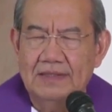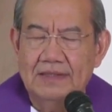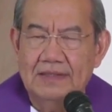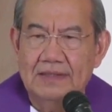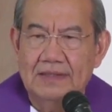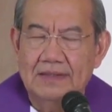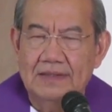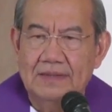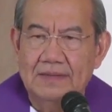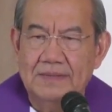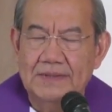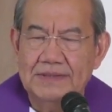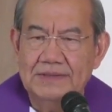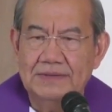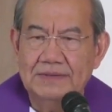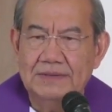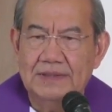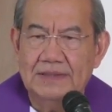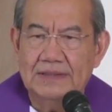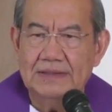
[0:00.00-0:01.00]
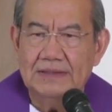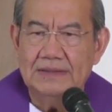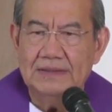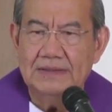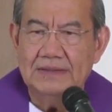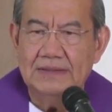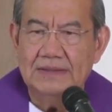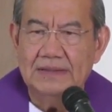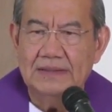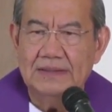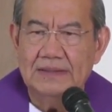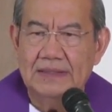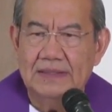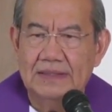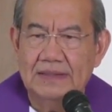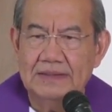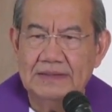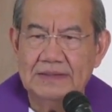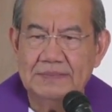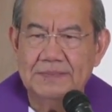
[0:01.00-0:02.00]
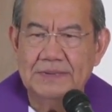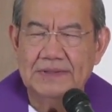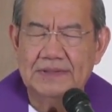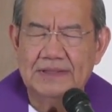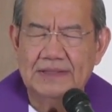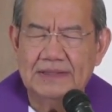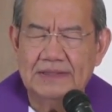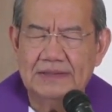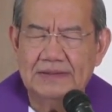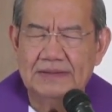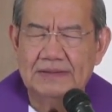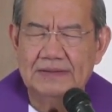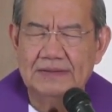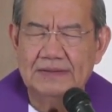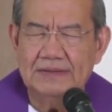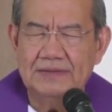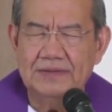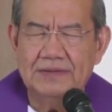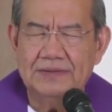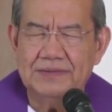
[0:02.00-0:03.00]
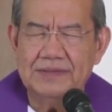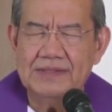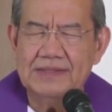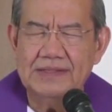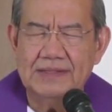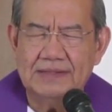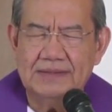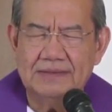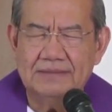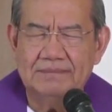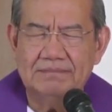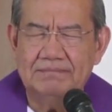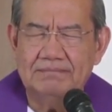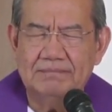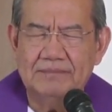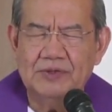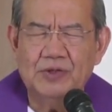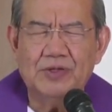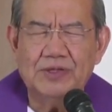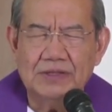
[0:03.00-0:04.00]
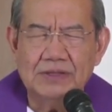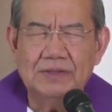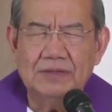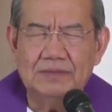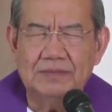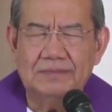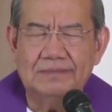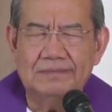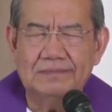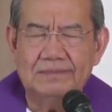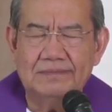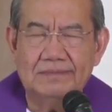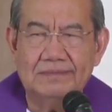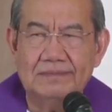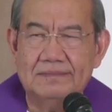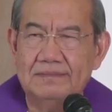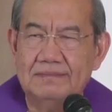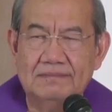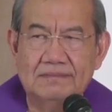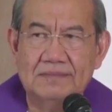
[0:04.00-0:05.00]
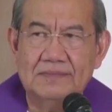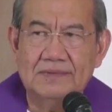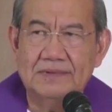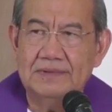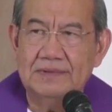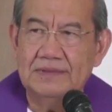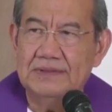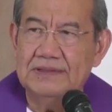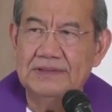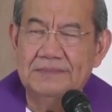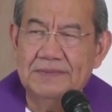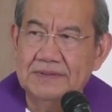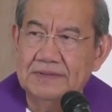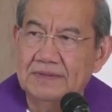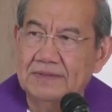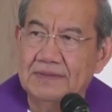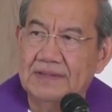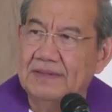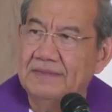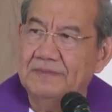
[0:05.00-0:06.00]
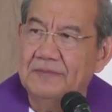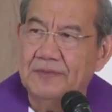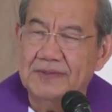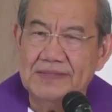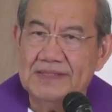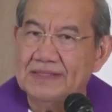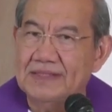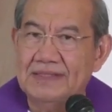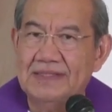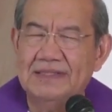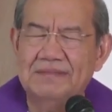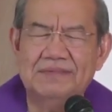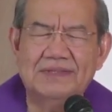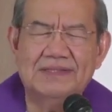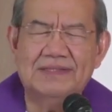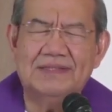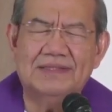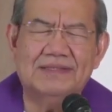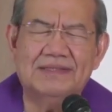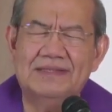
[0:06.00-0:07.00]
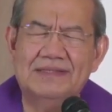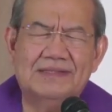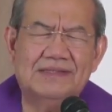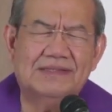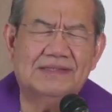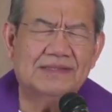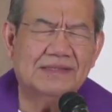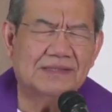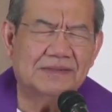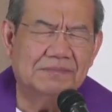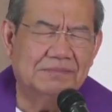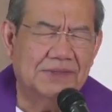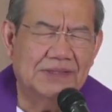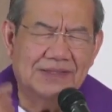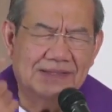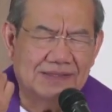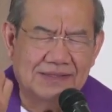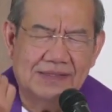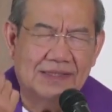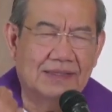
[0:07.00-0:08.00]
when you are in a hospital, you're sick, you're alone. Even your loved ones cannot be there. It's just me and God.